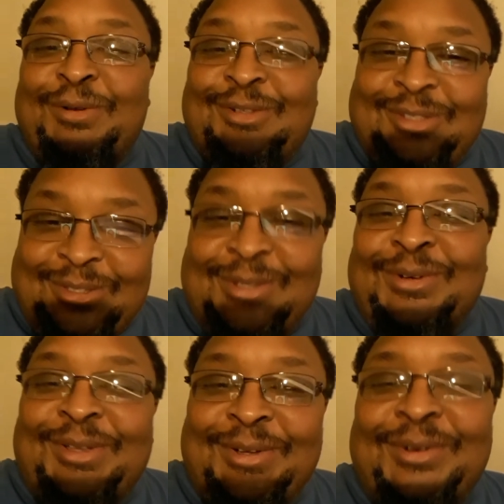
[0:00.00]
per
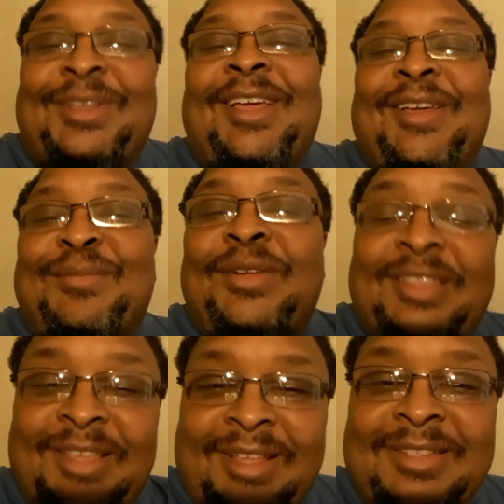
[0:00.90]
tutorial. Okay. But
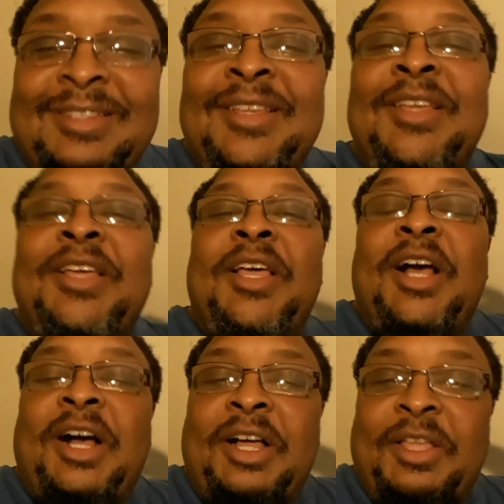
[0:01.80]
yes,
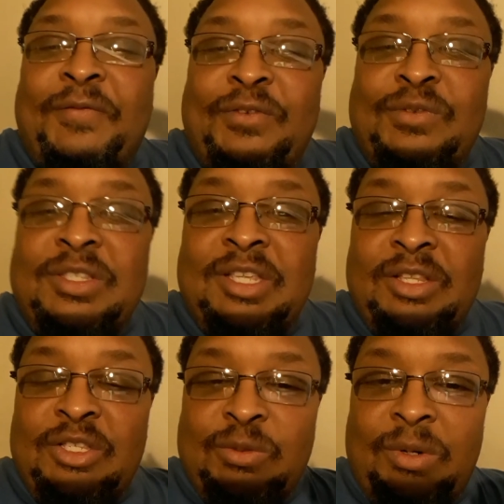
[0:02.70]
uh, if you
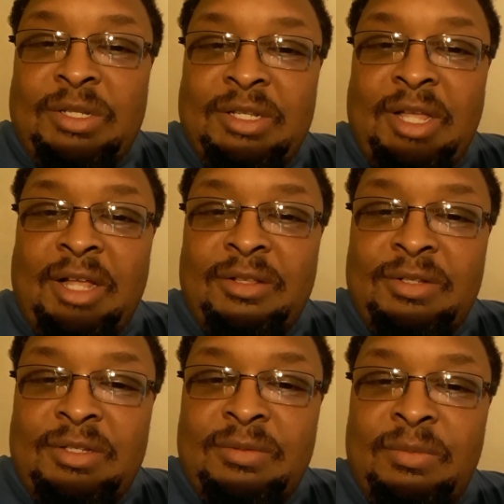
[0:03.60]
send
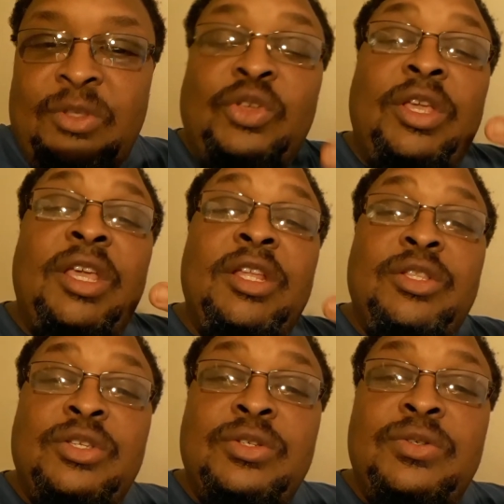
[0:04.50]
$20, you can
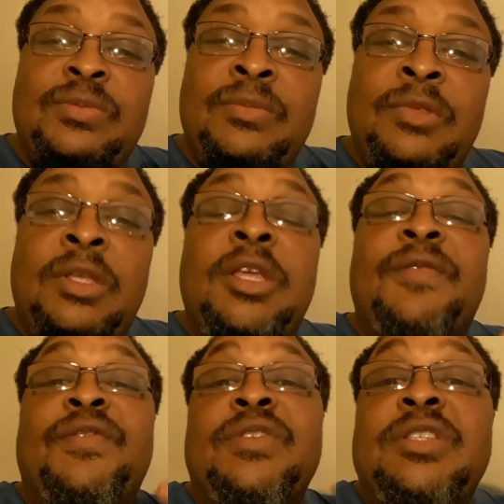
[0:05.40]
get two.
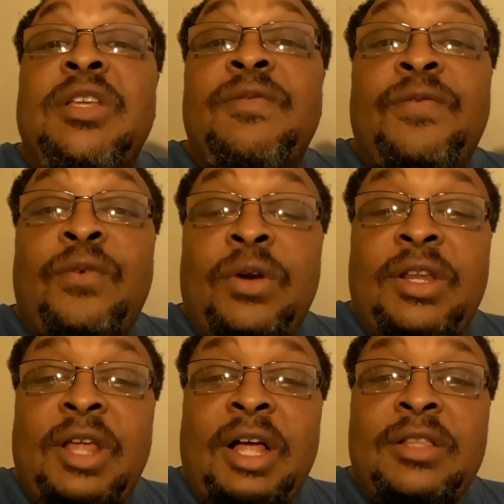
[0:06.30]
If you send
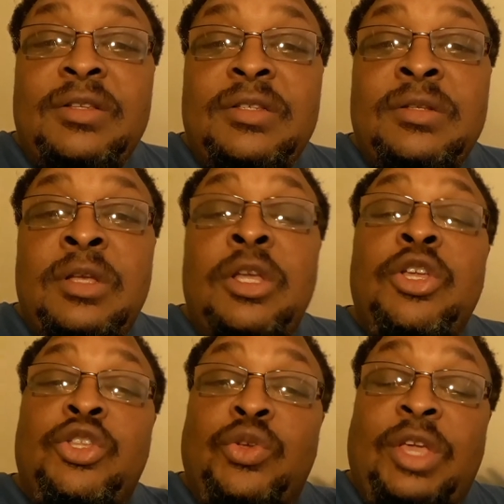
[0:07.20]
$40,
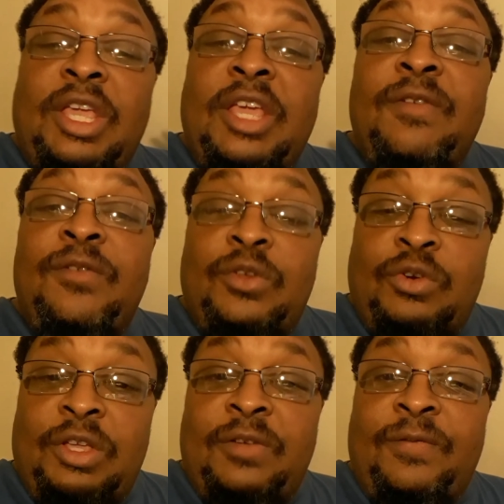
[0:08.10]
you can get,
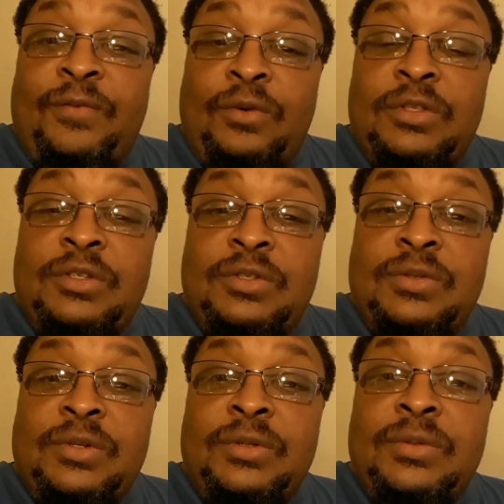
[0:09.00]
you'll get four
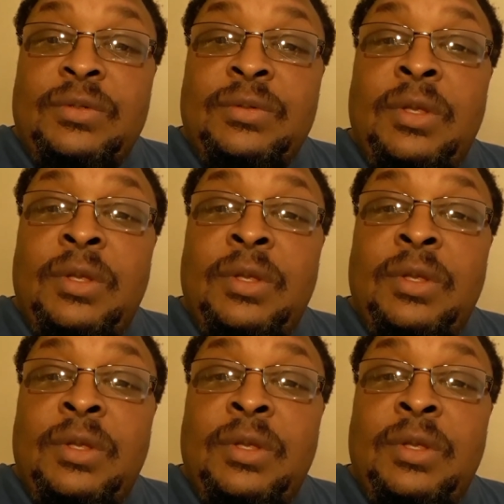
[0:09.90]
tutorials.